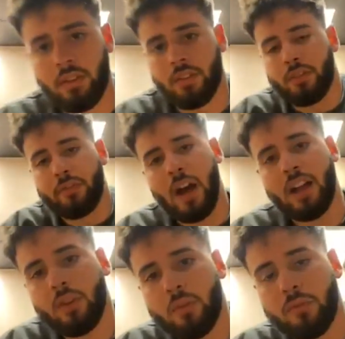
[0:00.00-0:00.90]
the
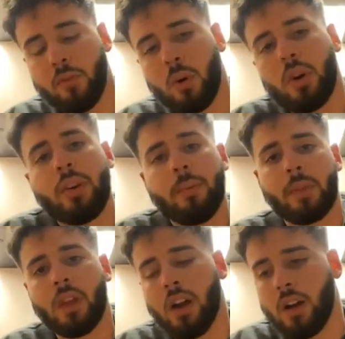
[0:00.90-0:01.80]
504,
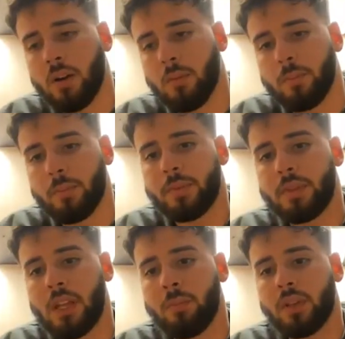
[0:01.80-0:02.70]

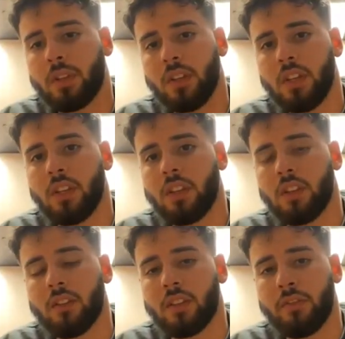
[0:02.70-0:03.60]
typically
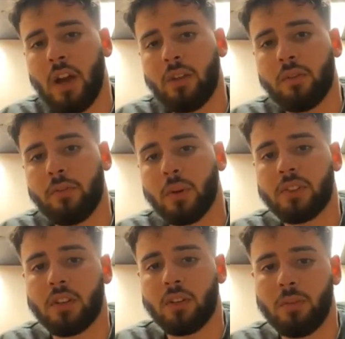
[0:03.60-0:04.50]
the 504
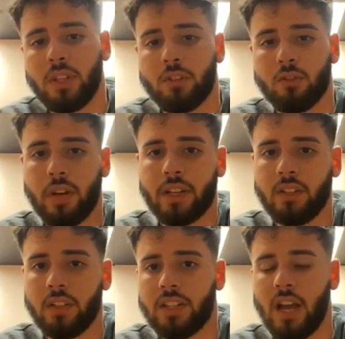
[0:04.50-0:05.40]
is going to be
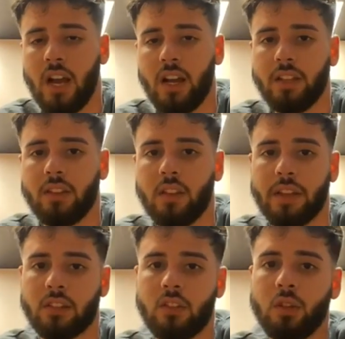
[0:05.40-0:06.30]
directly tied
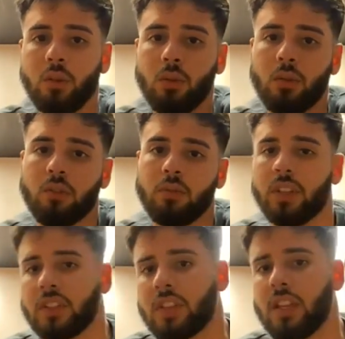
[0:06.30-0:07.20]
like to the
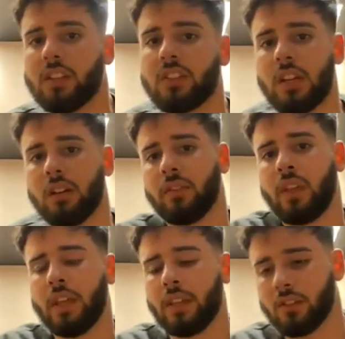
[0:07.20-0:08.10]
real estate itself.
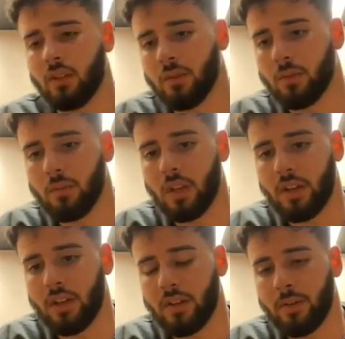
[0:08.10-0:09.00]
So
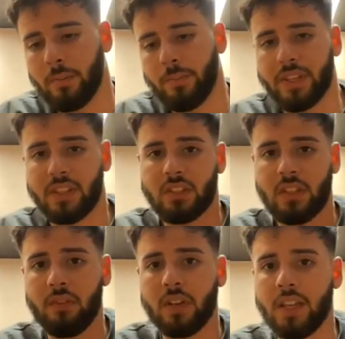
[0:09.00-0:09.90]
like the
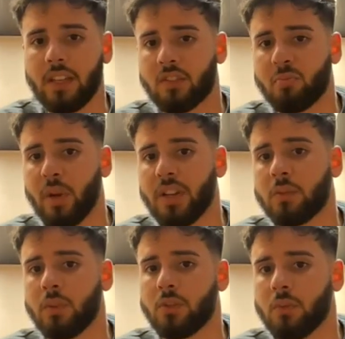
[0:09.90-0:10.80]
7A
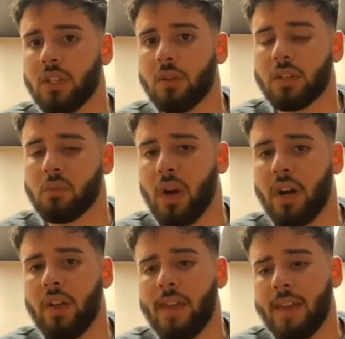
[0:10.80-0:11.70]
Express, which we do as
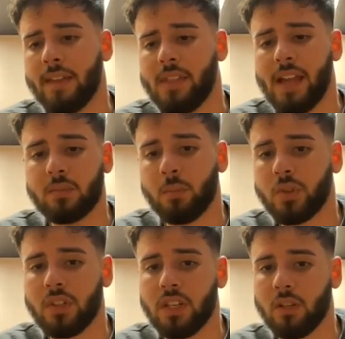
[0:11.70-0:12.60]
well, that's
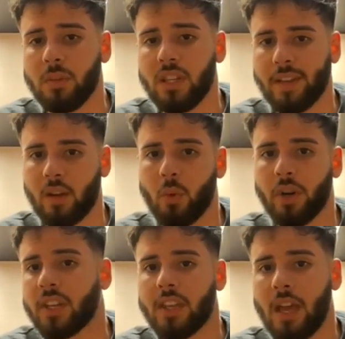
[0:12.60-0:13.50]
mostly going to be like a
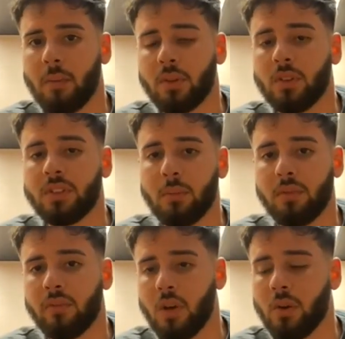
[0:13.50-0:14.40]
working capital type
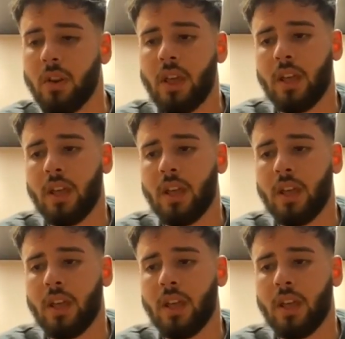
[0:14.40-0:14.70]
of loan.